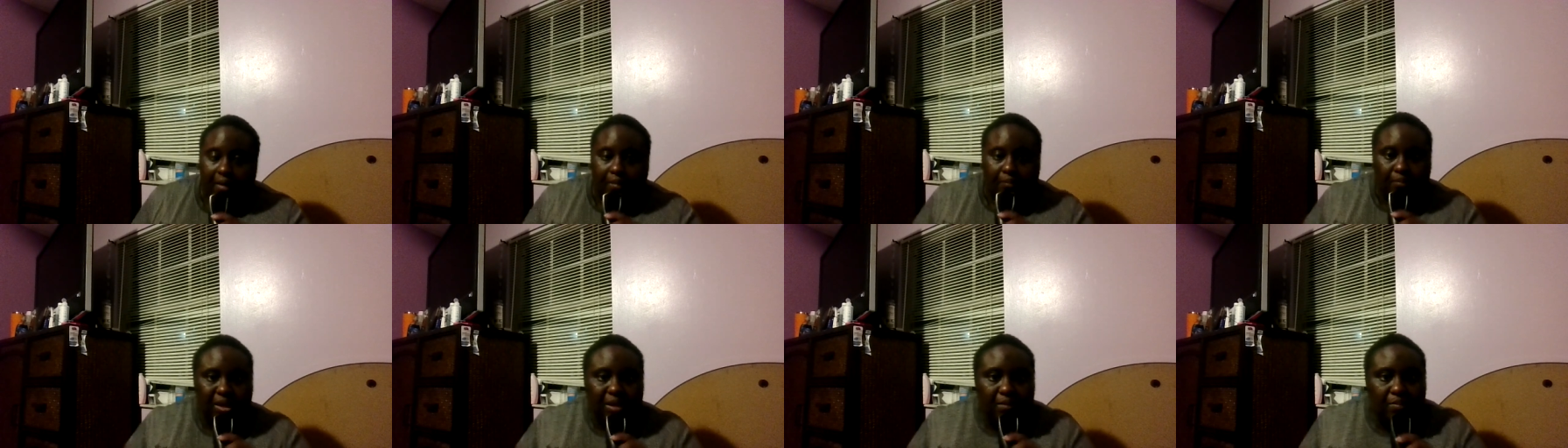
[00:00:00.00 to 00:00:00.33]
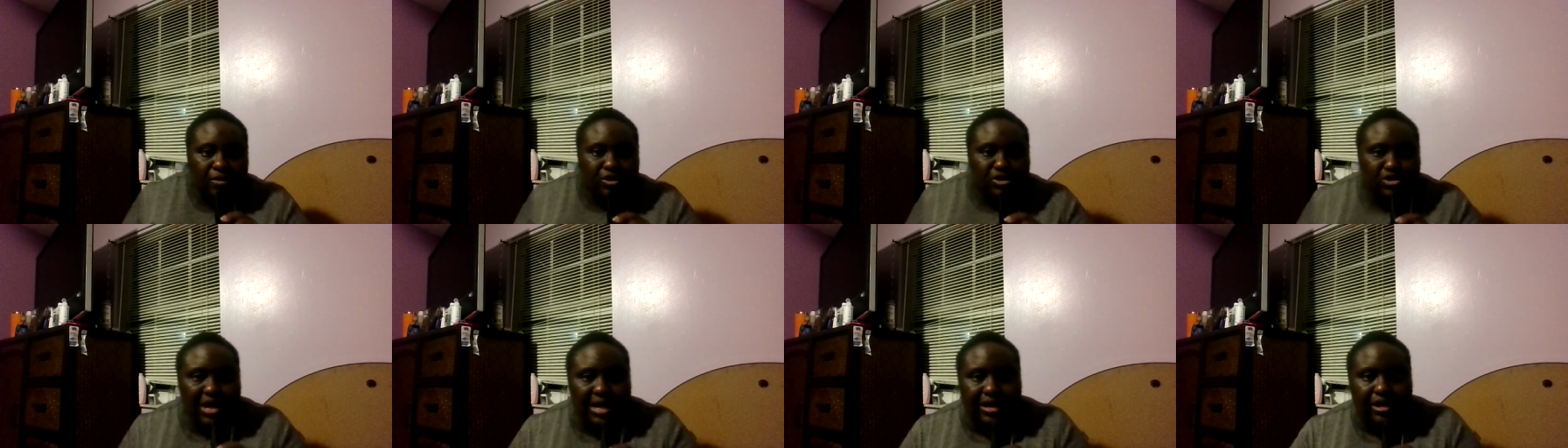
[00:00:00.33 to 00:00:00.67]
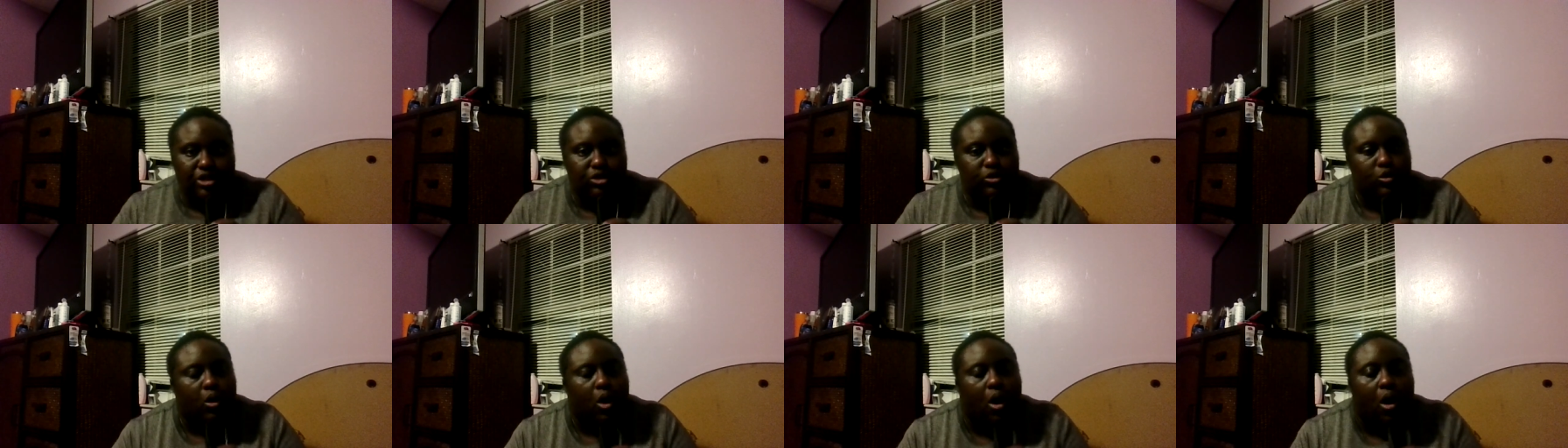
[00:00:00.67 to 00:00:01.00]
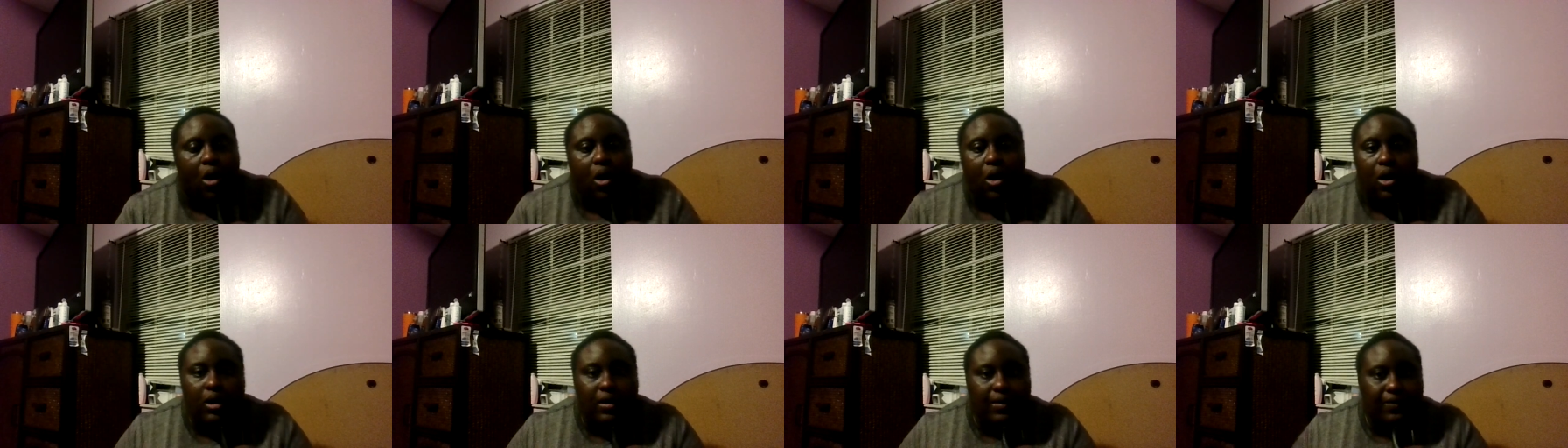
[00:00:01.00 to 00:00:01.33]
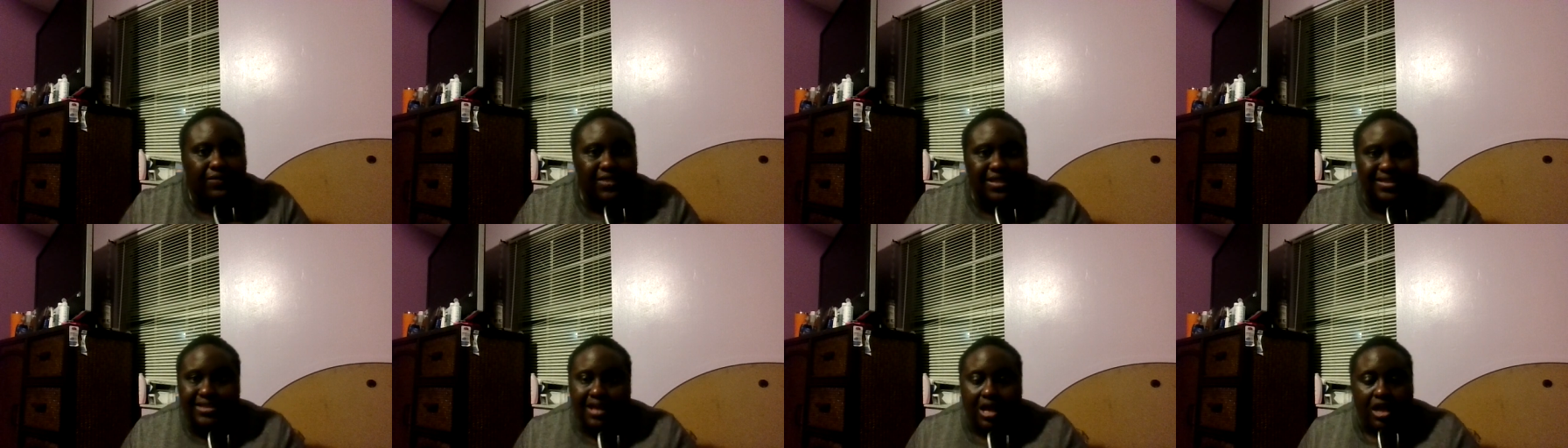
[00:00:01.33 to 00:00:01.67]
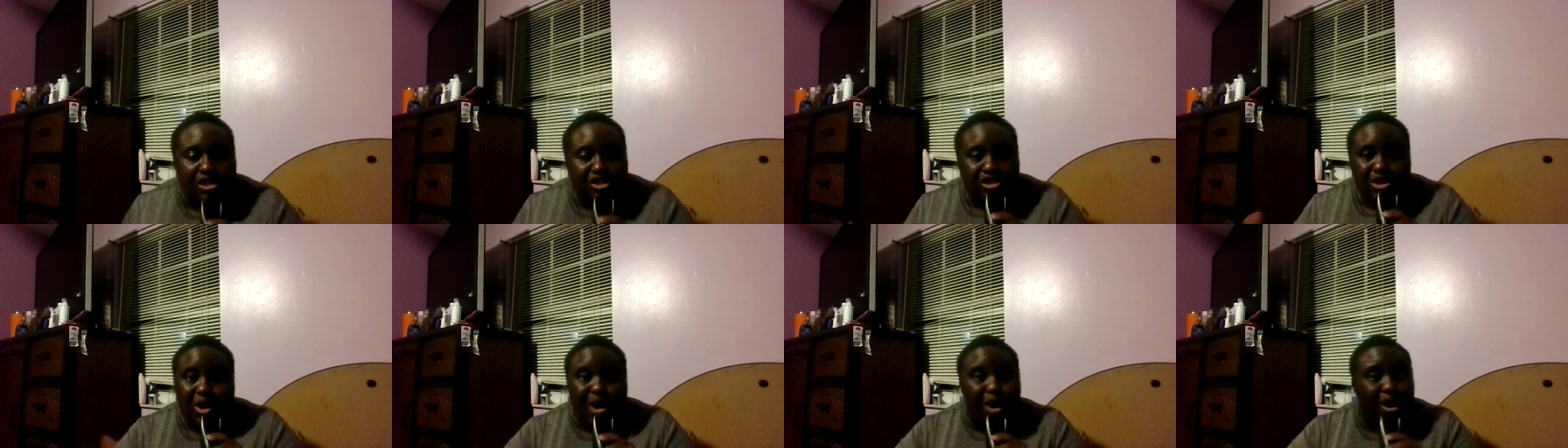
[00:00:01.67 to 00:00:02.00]
People trying to do all of this.
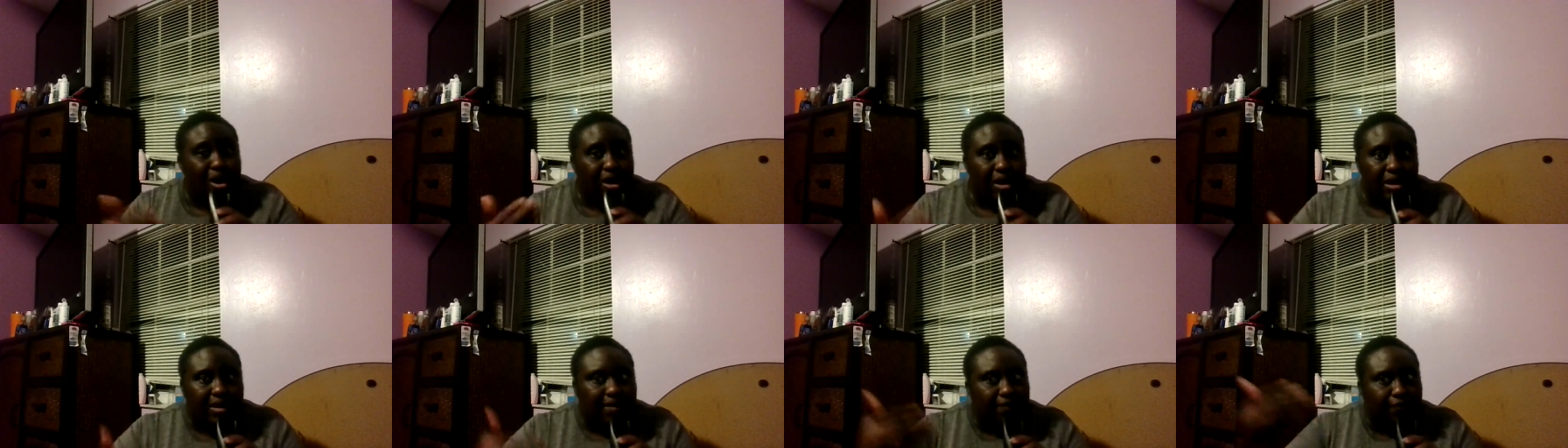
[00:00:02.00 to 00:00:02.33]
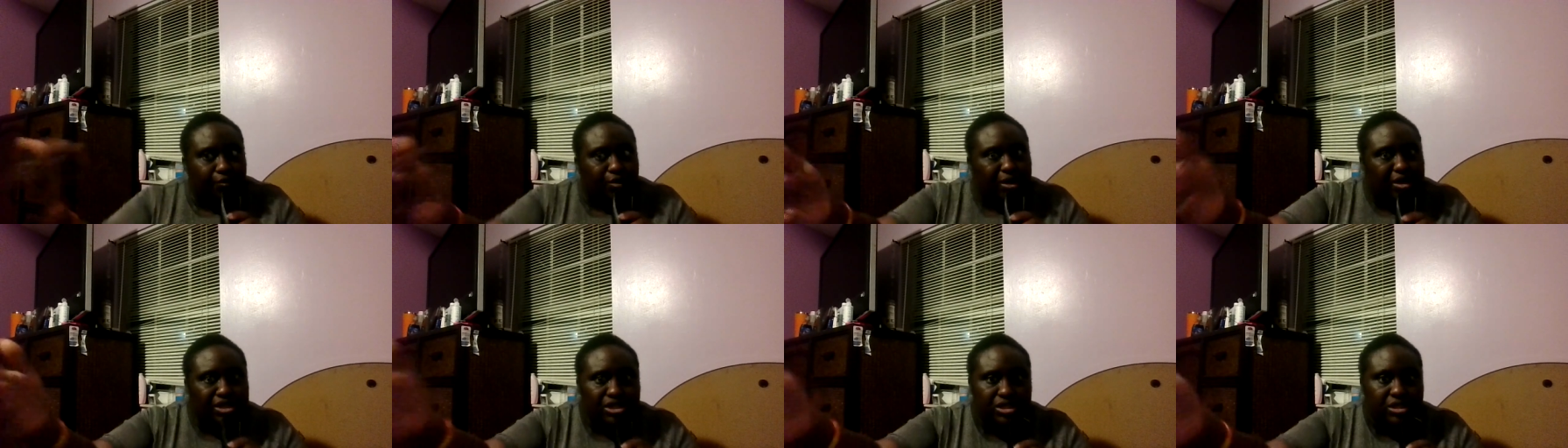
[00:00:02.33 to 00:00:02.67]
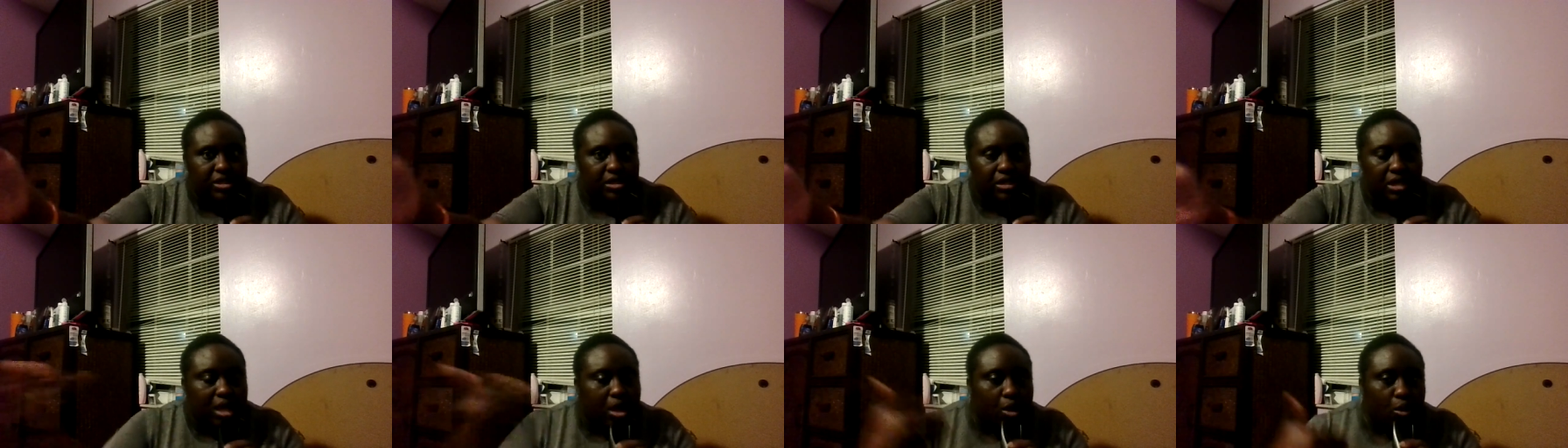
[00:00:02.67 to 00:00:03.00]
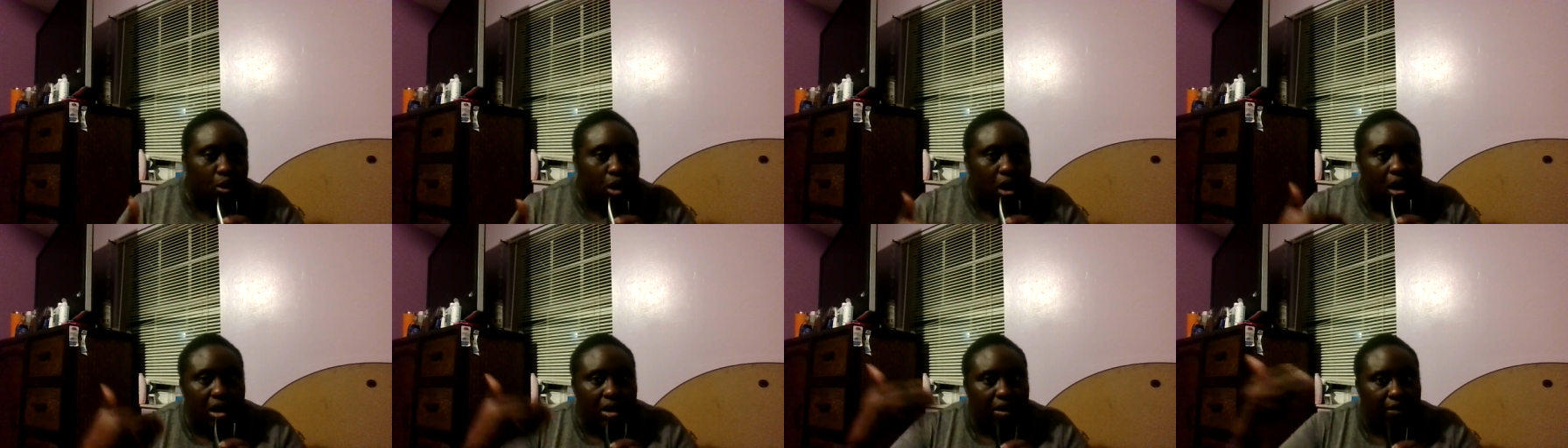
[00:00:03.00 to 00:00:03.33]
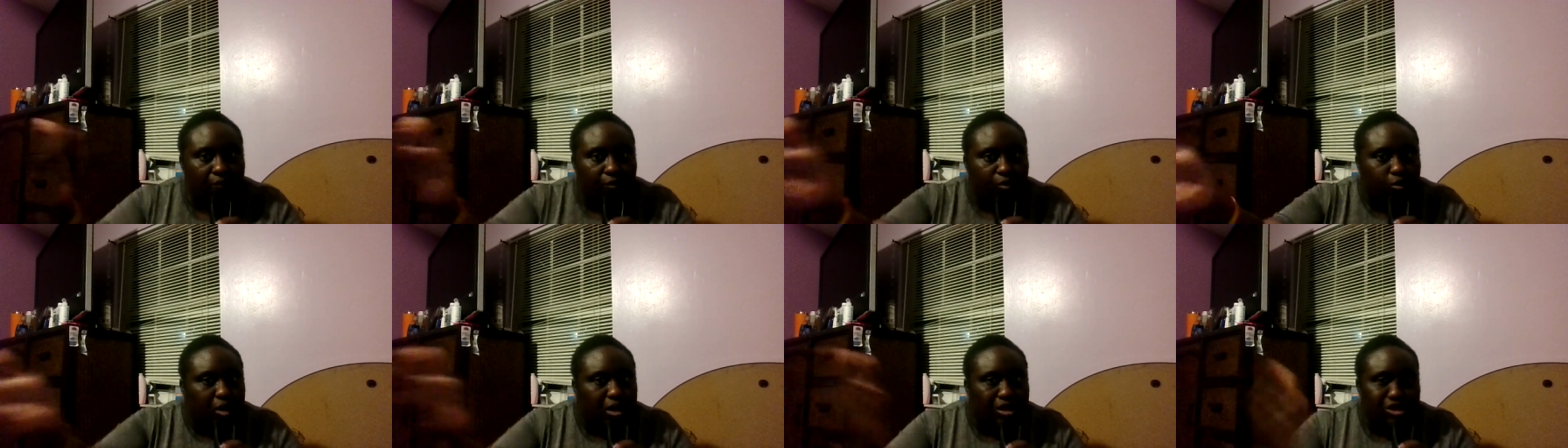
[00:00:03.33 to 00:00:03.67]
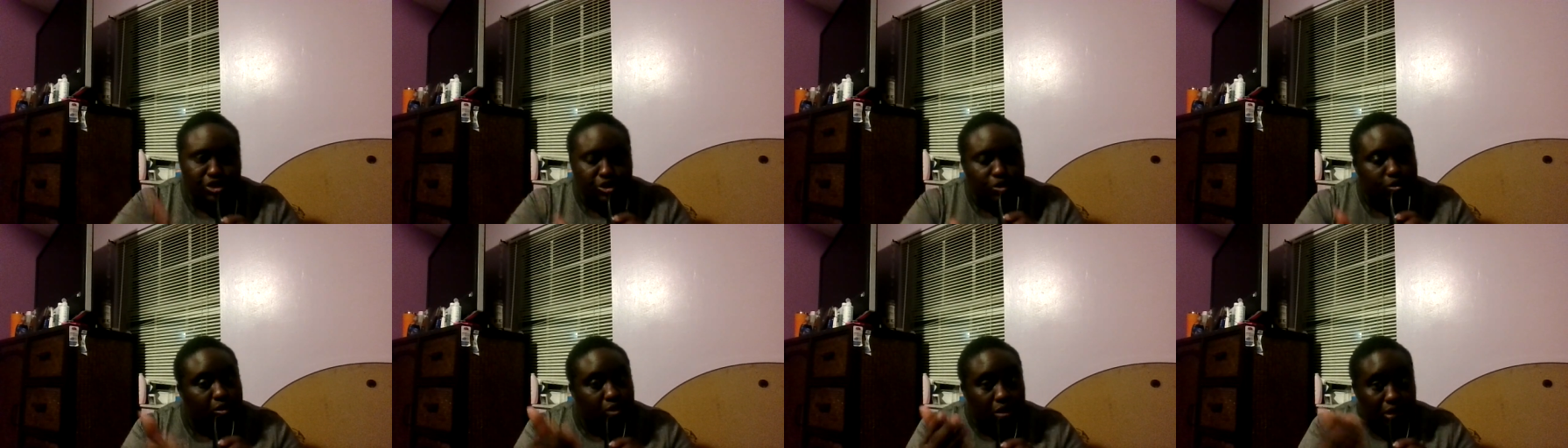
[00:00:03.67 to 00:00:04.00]
So all of what she, all of
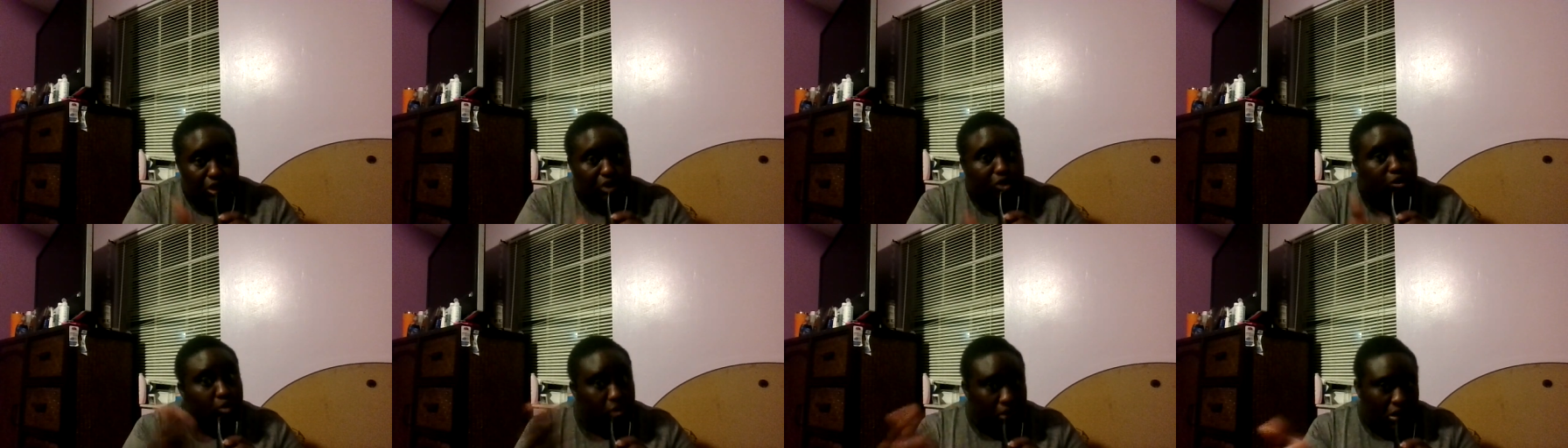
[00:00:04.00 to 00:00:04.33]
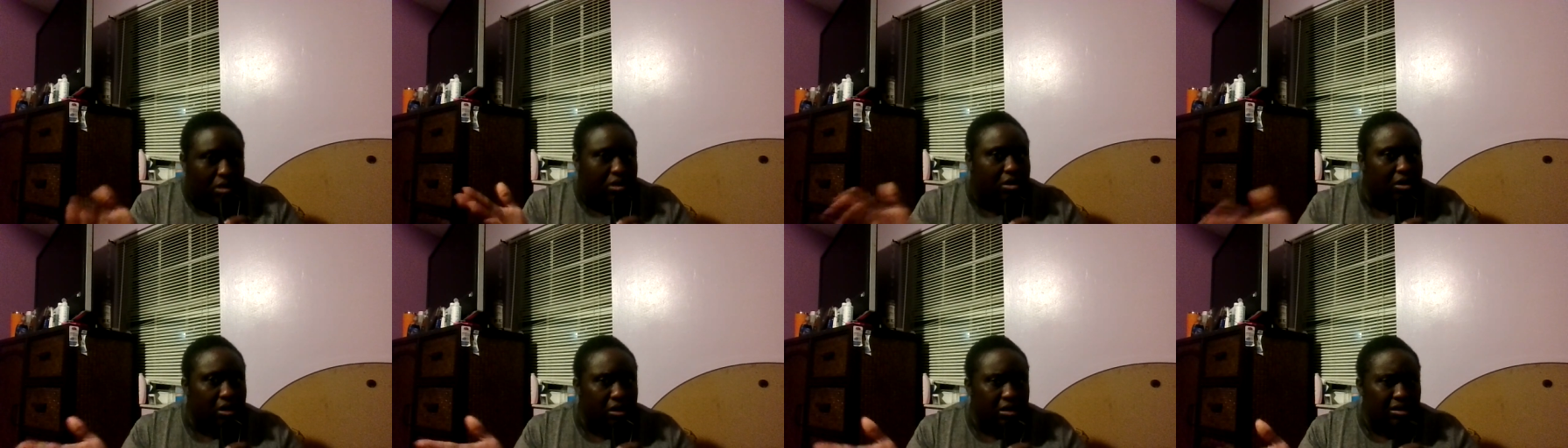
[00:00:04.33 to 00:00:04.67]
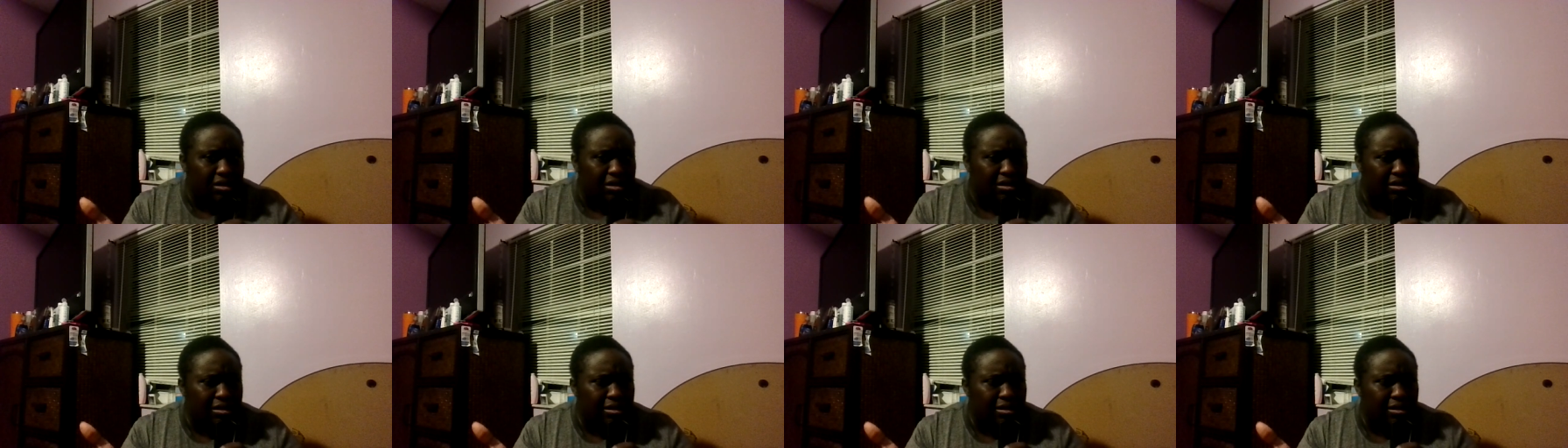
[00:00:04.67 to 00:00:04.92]
what you you heard